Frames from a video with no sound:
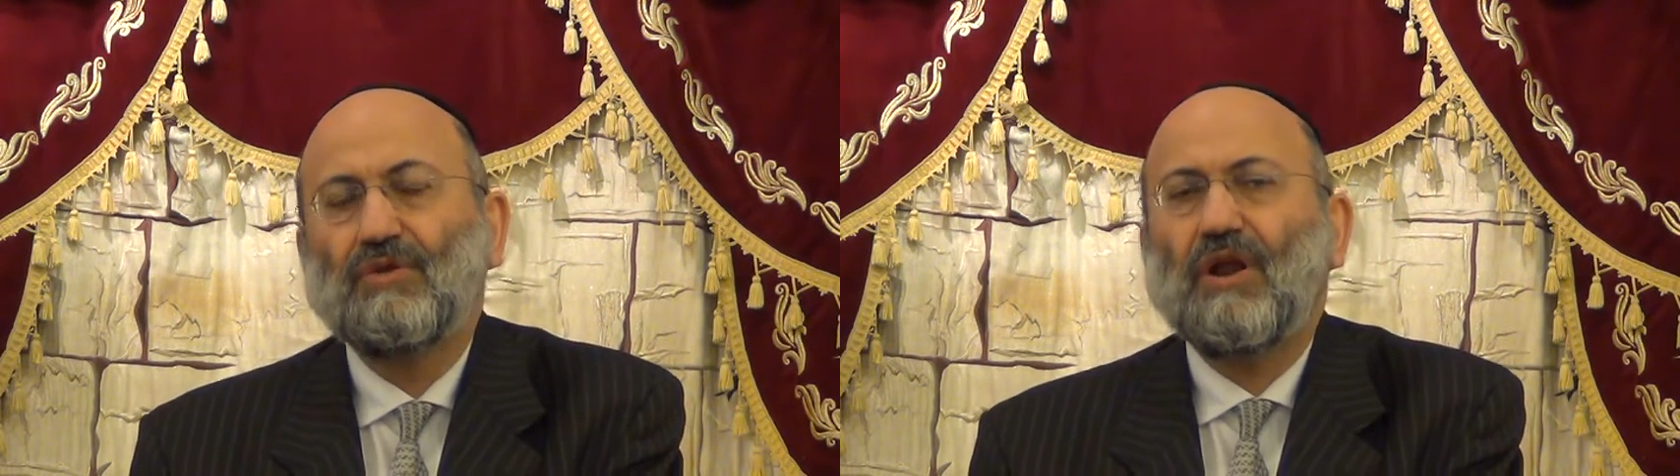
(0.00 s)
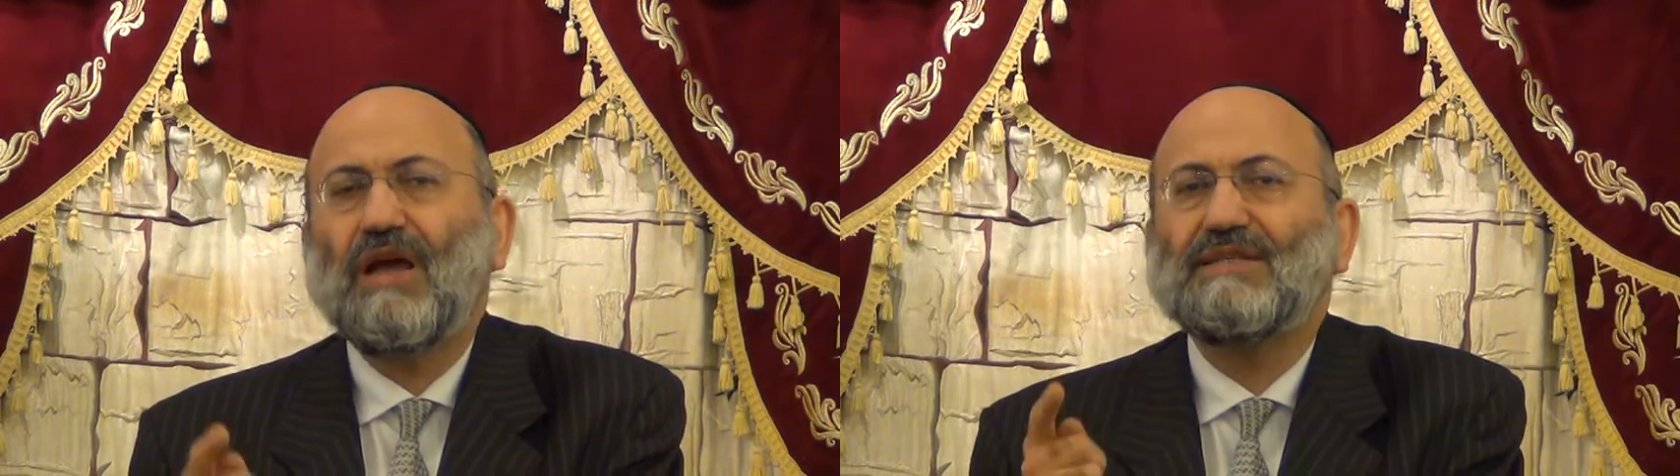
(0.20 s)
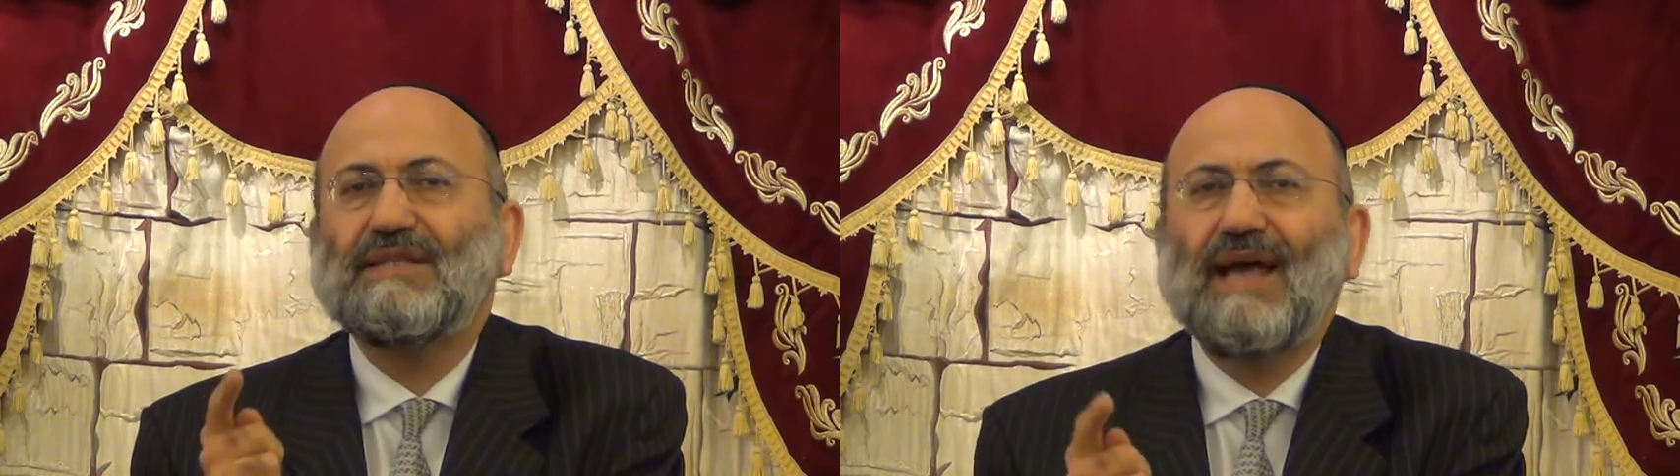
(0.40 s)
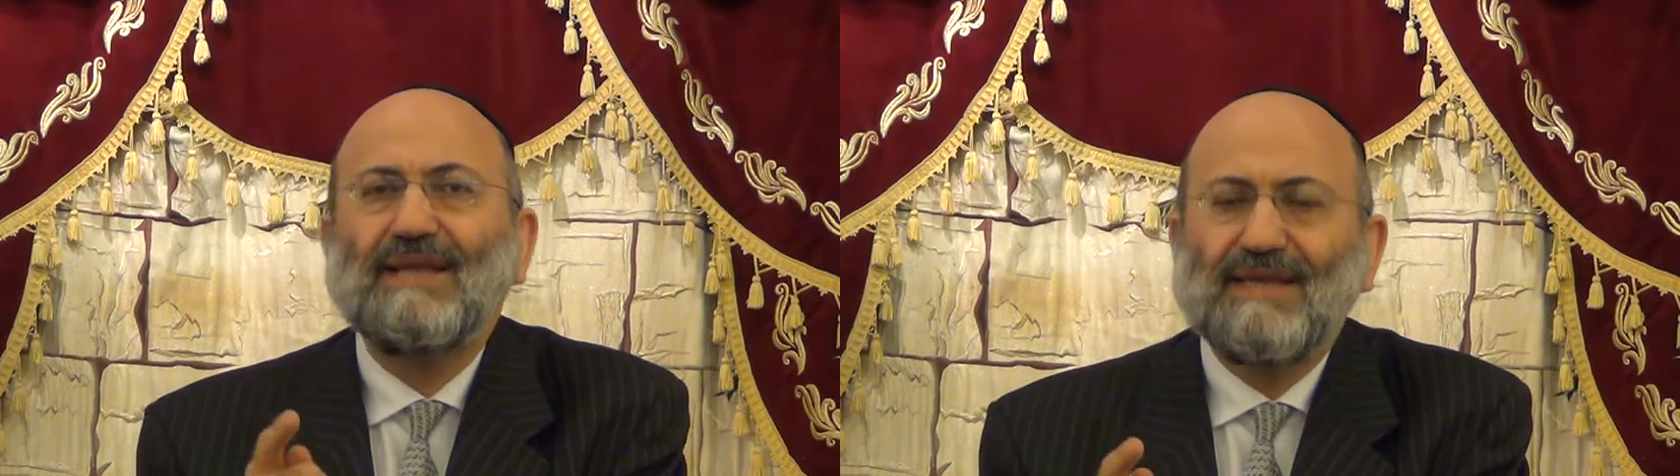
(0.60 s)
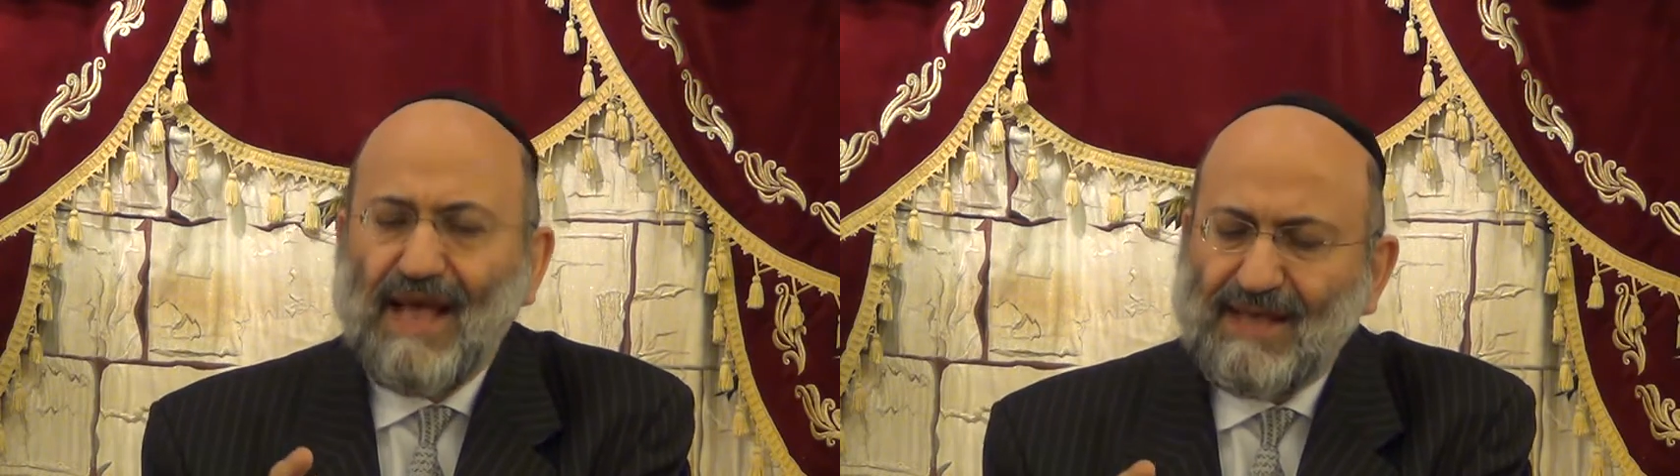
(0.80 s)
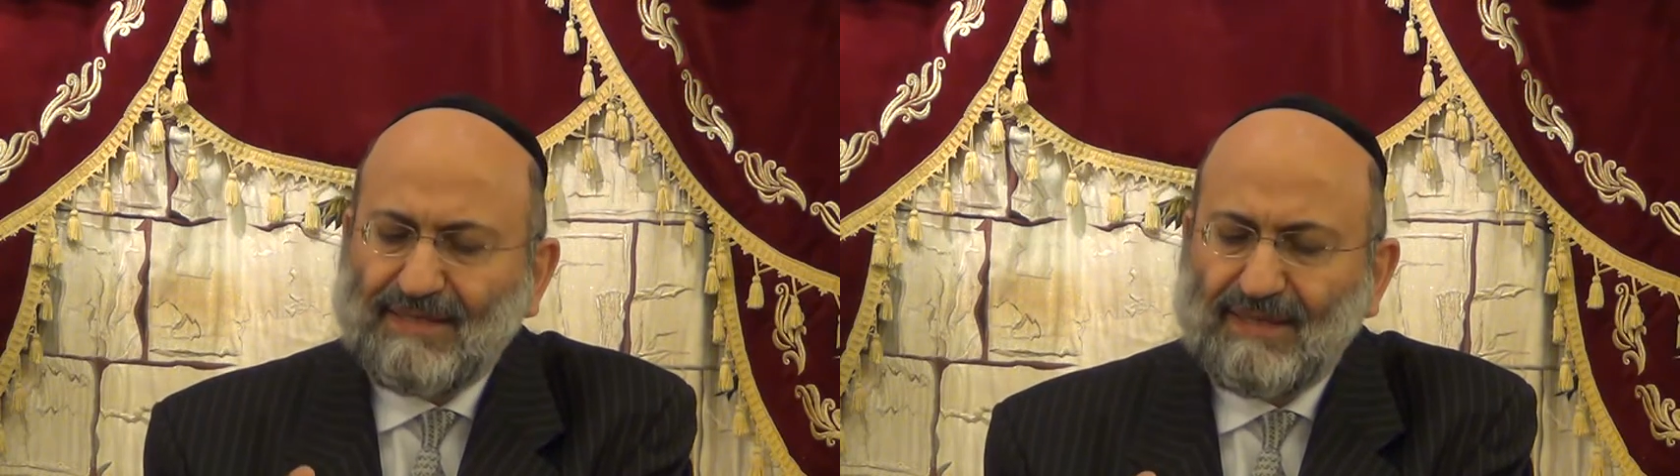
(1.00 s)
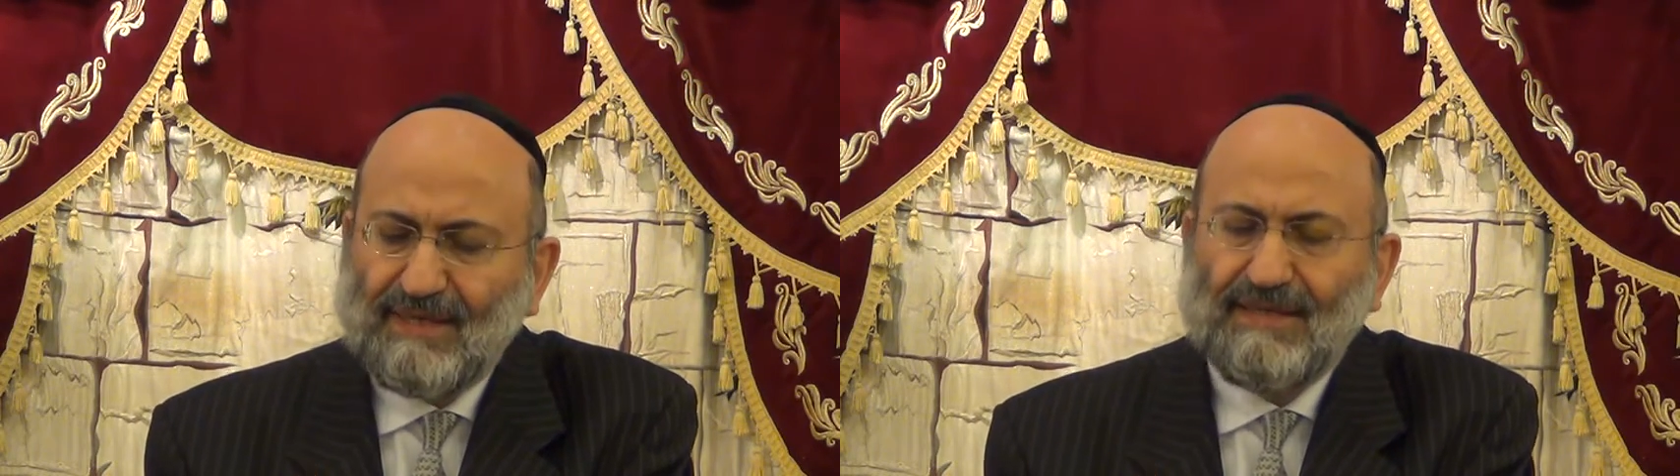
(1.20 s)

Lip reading: Torah is telling us